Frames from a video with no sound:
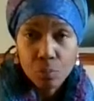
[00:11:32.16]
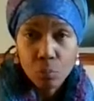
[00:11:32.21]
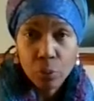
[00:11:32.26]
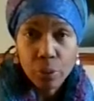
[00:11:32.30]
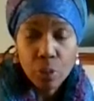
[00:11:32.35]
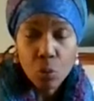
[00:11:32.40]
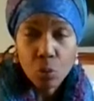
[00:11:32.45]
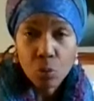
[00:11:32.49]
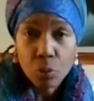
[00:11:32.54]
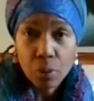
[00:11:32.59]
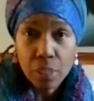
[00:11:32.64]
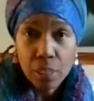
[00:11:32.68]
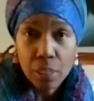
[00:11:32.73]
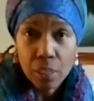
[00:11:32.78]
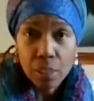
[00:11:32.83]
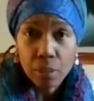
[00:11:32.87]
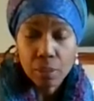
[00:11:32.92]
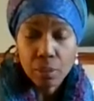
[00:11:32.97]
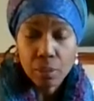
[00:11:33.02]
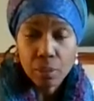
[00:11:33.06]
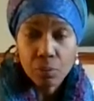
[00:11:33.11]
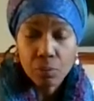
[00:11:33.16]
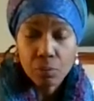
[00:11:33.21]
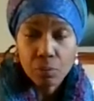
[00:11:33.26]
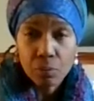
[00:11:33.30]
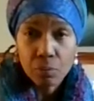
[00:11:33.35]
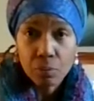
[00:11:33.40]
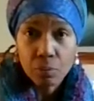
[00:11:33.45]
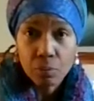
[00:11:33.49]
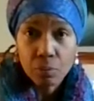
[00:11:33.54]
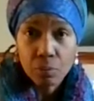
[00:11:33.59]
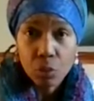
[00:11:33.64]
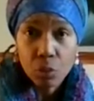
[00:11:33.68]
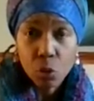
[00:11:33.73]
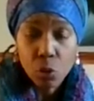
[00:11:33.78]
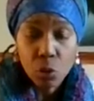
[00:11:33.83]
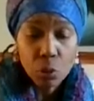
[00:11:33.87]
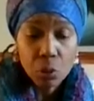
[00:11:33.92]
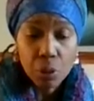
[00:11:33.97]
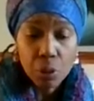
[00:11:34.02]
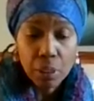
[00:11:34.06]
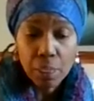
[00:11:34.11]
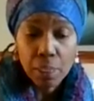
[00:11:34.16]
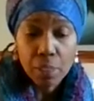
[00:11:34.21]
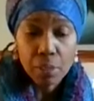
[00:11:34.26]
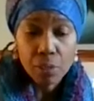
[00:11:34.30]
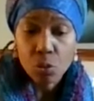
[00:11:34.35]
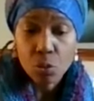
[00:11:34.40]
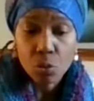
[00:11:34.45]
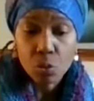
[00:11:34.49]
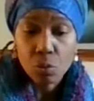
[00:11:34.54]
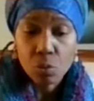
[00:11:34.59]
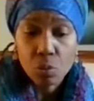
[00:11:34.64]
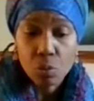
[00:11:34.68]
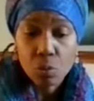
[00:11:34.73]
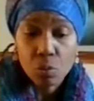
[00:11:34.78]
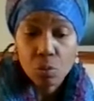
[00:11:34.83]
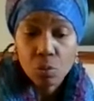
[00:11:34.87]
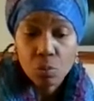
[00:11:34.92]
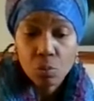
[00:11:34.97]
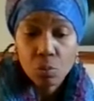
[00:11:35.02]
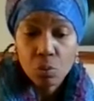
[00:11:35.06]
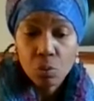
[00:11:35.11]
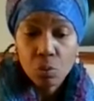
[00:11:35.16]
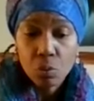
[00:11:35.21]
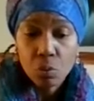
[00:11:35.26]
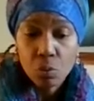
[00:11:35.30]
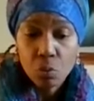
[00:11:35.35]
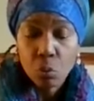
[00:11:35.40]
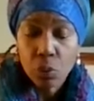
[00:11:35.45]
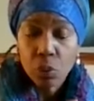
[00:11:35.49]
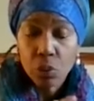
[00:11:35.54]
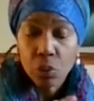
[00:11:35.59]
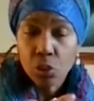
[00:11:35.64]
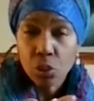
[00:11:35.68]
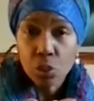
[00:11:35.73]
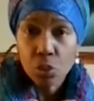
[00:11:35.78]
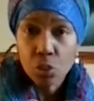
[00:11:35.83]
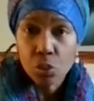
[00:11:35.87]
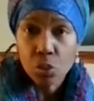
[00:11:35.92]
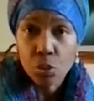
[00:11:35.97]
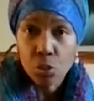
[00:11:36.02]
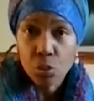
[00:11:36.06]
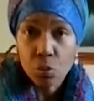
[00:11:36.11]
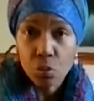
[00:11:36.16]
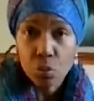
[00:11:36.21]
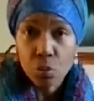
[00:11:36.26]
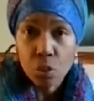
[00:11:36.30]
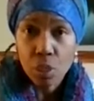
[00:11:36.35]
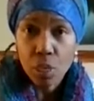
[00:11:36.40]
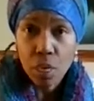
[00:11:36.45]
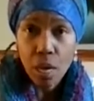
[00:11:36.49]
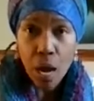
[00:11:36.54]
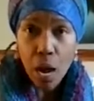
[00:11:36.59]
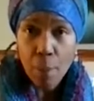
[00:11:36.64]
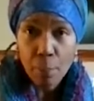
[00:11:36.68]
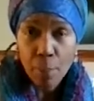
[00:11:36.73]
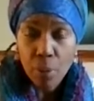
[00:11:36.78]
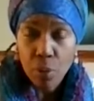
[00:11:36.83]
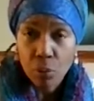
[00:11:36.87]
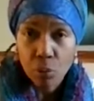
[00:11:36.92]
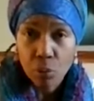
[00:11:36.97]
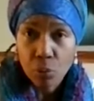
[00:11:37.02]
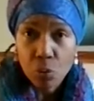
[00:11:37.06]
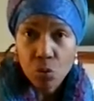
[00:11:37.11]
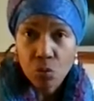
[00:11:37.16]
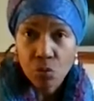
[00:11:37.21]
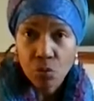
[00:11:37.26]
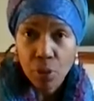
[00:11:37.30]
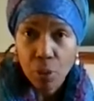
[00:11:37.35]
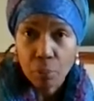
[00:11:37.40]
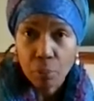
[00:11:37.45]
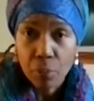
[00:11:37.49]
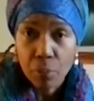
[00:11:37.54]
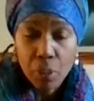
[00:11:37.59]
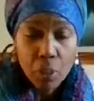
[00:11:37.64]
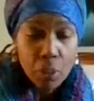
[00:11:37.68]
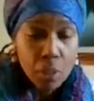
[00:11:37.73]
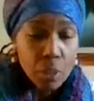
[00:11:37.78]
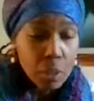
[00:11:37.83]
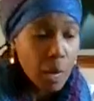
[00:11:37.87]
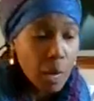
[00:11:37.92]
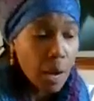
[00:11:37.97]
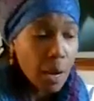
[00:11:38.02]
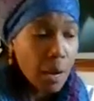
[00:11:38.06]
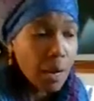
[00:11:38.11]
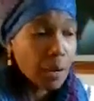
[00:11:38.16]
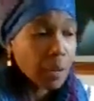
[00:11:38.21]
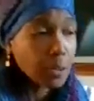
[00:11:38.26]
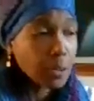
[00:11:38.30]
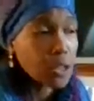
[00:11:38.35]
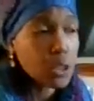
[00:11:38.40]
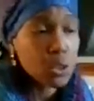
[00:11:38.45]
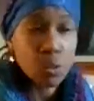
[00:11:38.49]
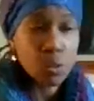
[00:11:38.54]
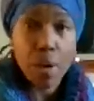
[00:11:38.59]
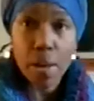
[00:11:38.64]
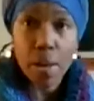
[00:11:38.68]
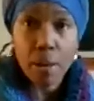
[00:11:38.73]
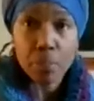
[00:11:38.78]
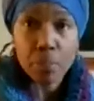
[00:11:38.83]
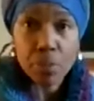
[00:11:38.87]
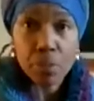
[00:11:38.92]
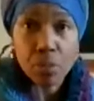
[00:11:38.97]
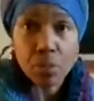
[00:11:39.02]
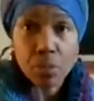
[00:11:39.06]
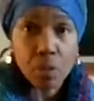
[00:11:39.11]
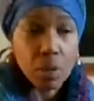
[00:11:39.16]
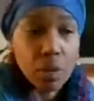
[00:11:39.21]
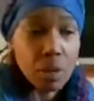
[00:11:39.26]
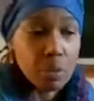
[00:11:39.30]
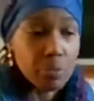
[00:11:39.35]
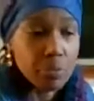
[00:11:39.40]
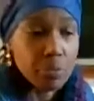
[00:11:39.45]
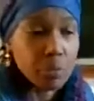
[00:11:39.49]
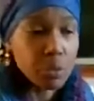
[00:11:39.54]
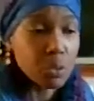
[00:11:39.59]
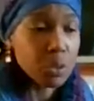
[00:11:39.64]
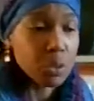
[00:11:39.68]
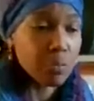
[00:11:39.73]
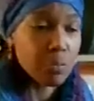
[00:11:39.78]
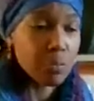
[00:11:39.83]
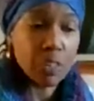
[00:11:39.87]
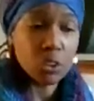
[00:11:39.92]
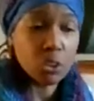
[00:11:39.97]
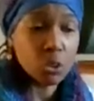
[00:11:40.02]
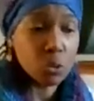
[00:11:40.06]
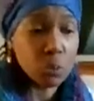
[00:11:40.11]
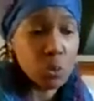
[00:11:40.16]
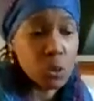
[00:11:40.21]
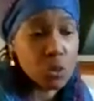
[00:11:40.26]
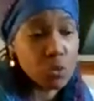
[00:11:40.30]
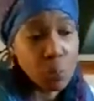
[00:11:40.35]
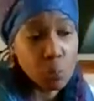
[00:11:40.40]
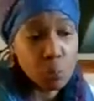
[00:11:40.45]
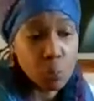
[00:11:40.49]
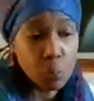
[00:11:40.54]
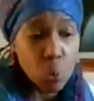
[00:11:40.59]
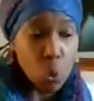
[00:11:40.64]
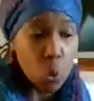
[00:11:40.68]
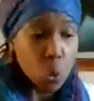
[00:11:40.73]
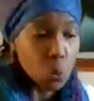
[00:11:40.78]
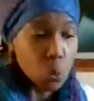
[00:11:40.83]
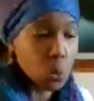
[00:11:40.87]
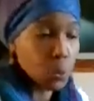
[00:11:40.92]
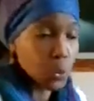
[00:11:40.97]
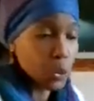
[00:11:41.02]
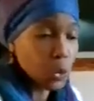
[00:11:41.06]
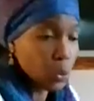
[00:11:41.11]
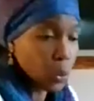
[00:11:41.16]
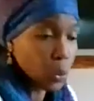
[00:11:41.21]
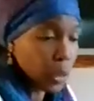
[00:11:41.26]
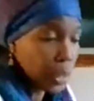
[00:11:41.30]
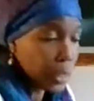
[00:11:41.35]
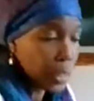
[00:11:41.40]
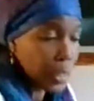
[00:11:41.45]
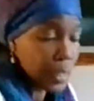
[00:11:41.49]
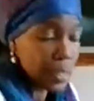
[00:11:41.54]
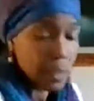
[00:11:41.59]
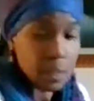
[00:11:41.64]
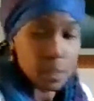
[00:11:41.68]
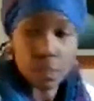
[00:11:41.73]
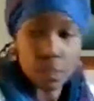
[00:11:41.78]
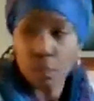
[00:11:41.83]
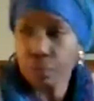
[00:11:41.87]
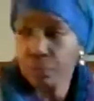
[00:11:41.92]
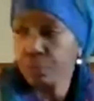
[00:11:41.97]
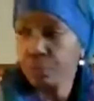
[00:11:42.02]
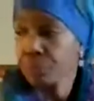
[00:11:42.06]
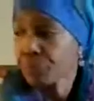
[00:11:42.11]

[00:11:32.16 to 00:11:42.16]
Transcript: We don't need growth enhancers. We just use the compost from our scraps of fruits and vegetables from when we do our cleanse.